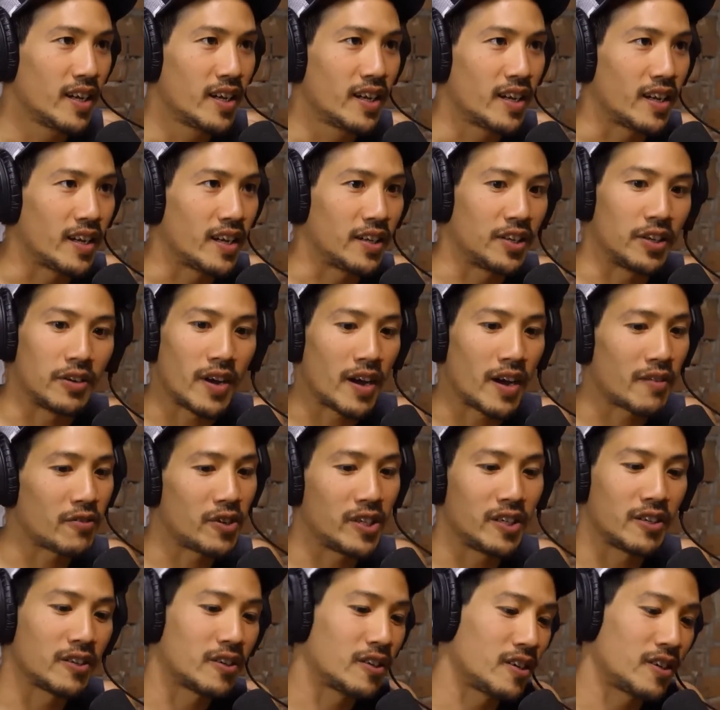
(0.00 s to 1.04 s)
Yeah. You know, every
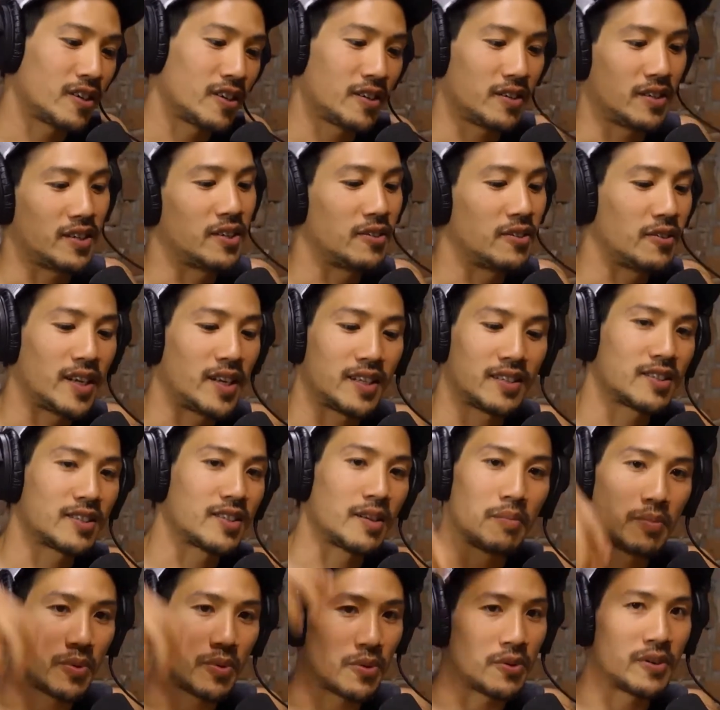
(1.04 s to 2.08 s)
year, you know, at
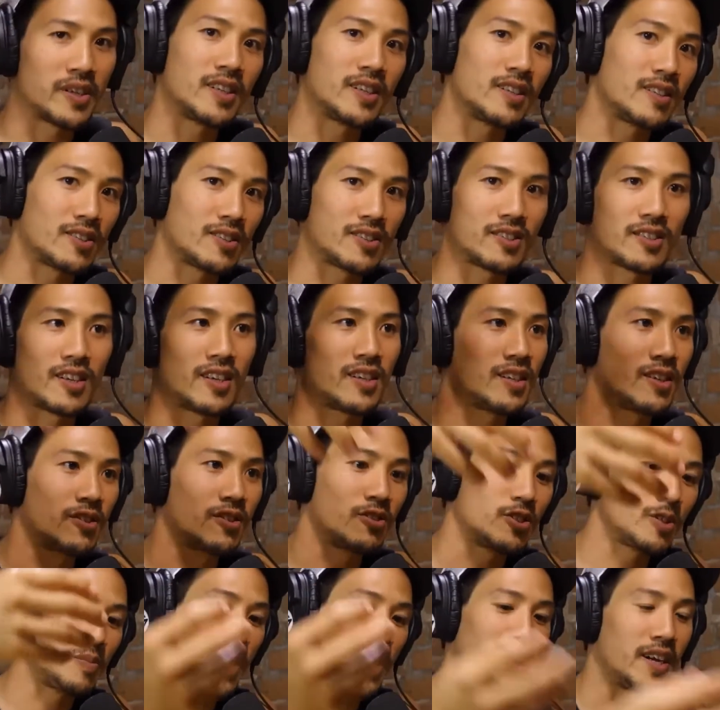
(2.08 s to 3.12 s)
some point the sun
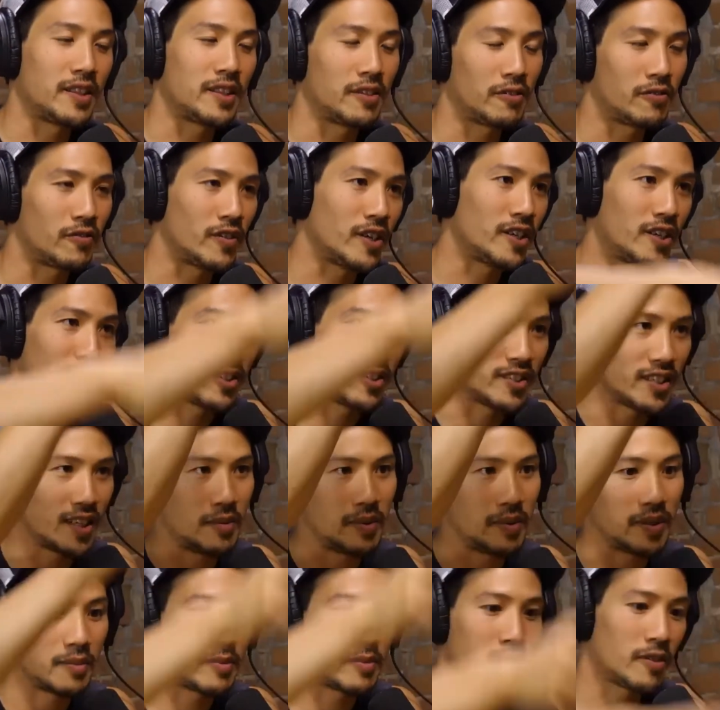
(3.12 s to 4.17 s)
goes behind the falls and it
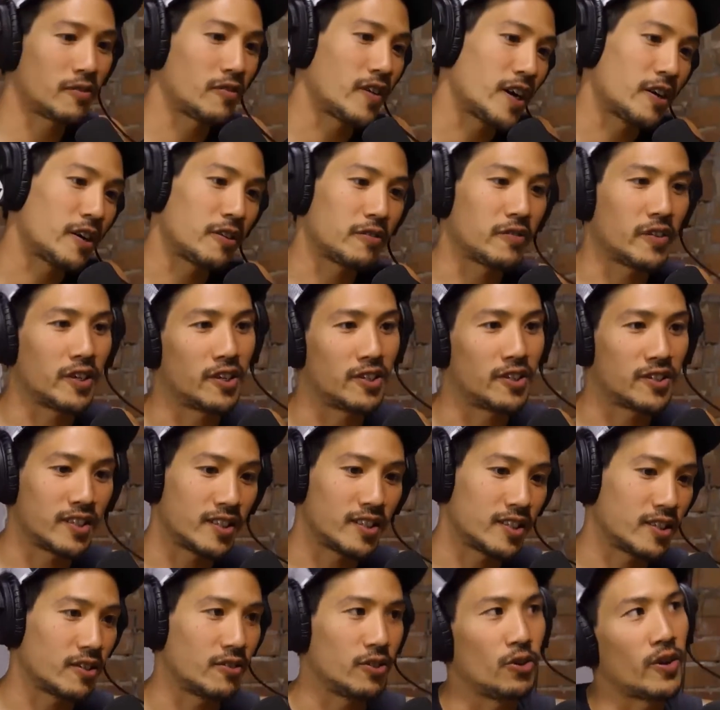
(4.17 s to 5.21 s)
becomes a fire falls, and
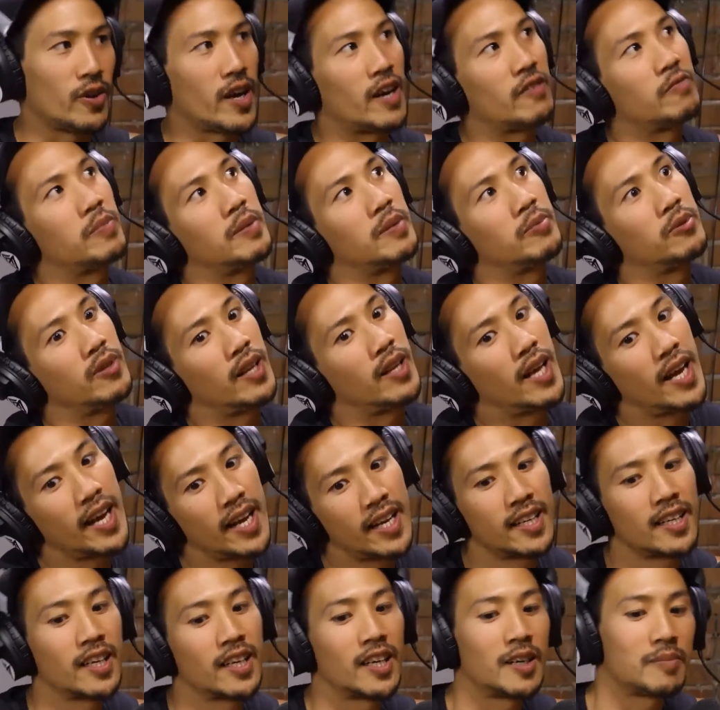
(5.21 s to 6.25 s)
so yes. you have people
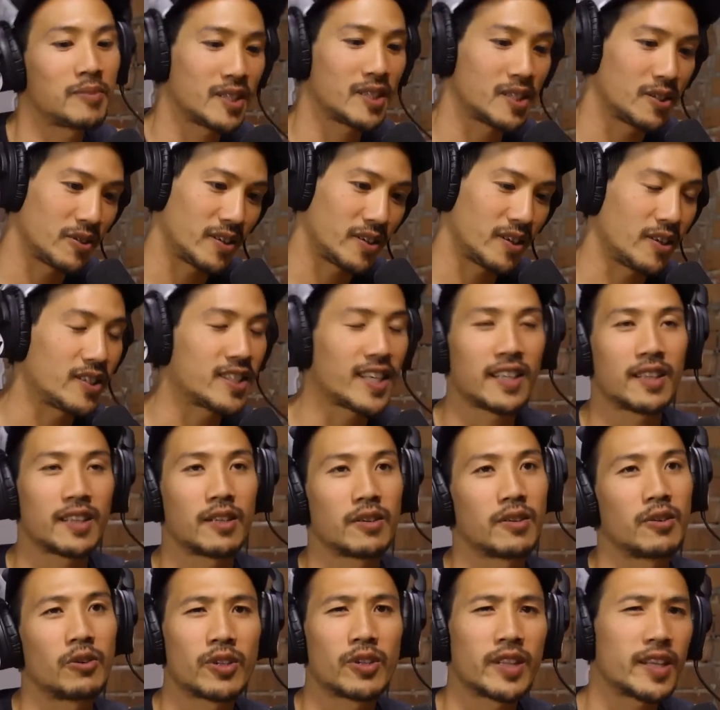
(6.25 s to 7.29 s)
lining up to do it. It's like
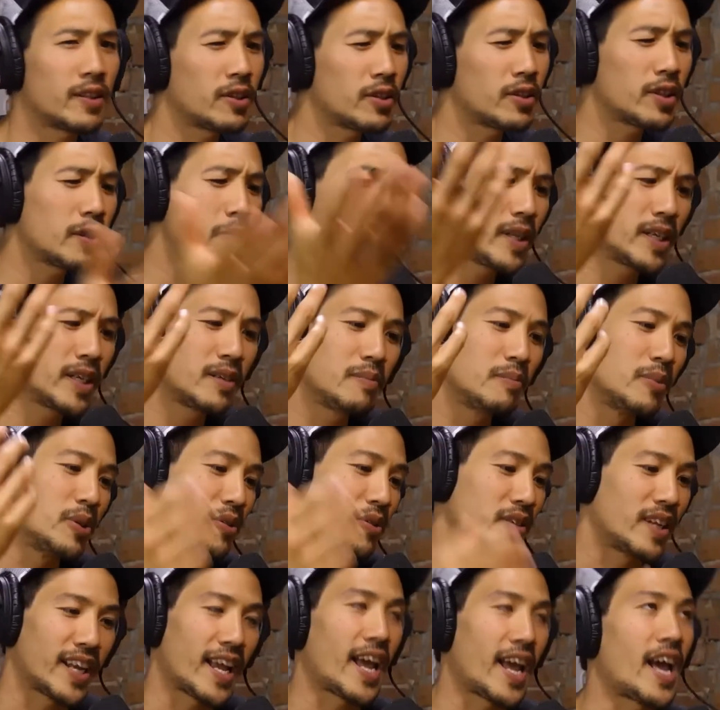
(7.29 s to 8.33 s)
the Blood
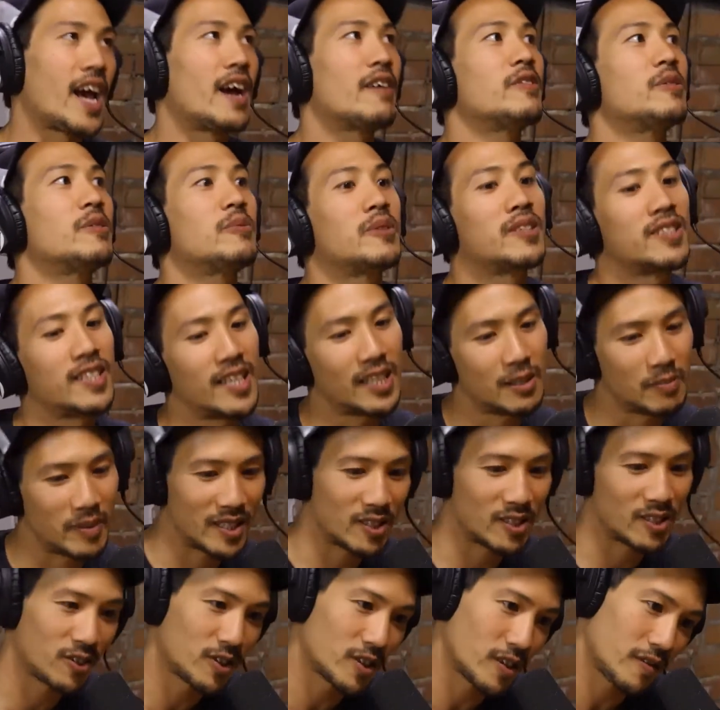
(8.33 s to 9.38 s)
Moon. Like, everyone takes yes.
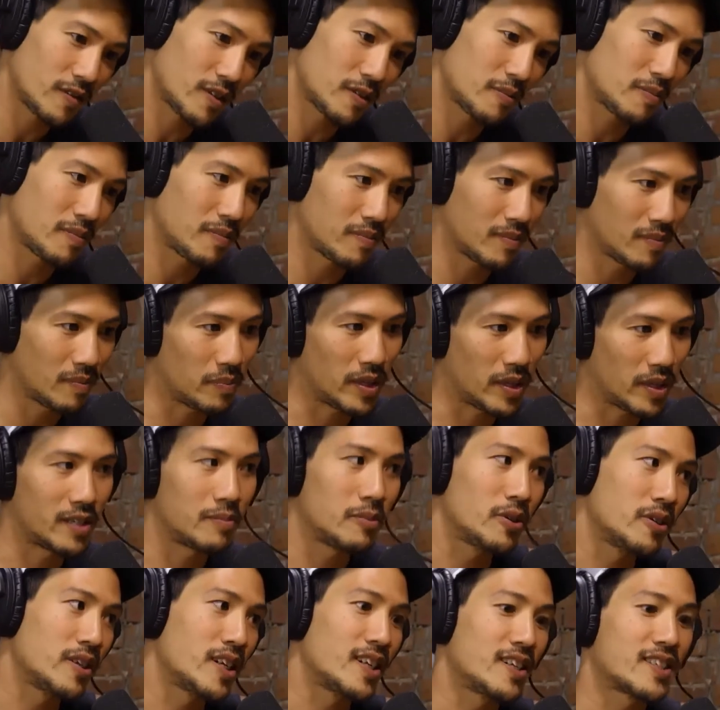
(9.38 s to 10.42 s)
pictures of the Blood
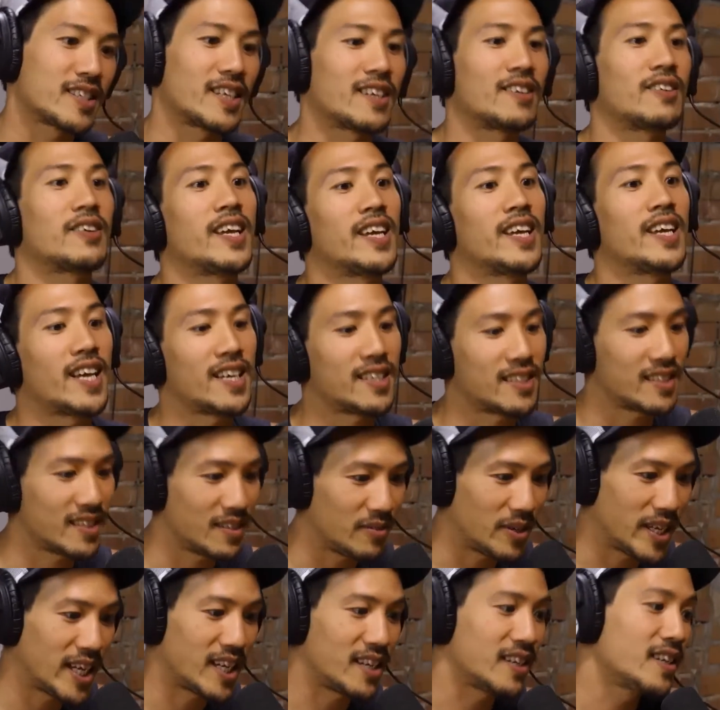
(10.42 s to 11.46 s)
Moon, and it's like, okay, guys, you
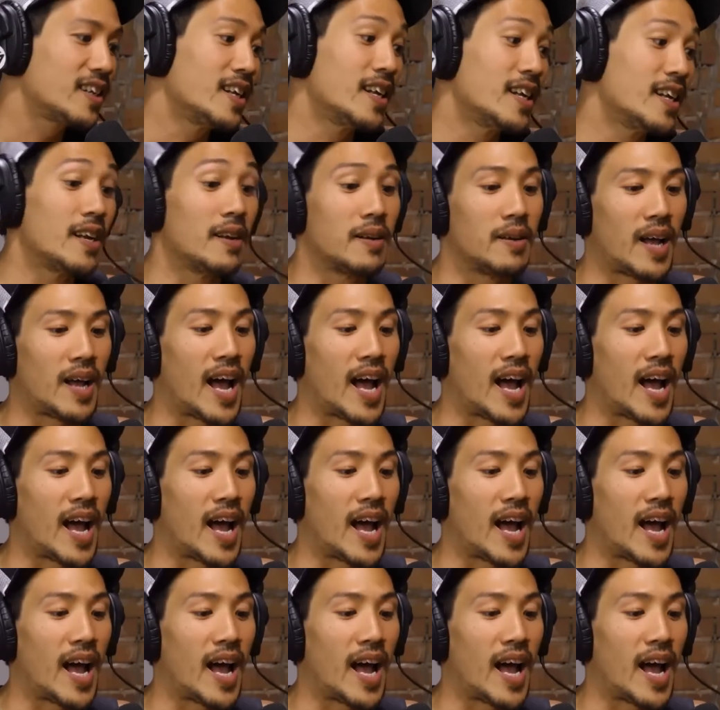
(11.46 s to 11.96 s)
get it. Yeah.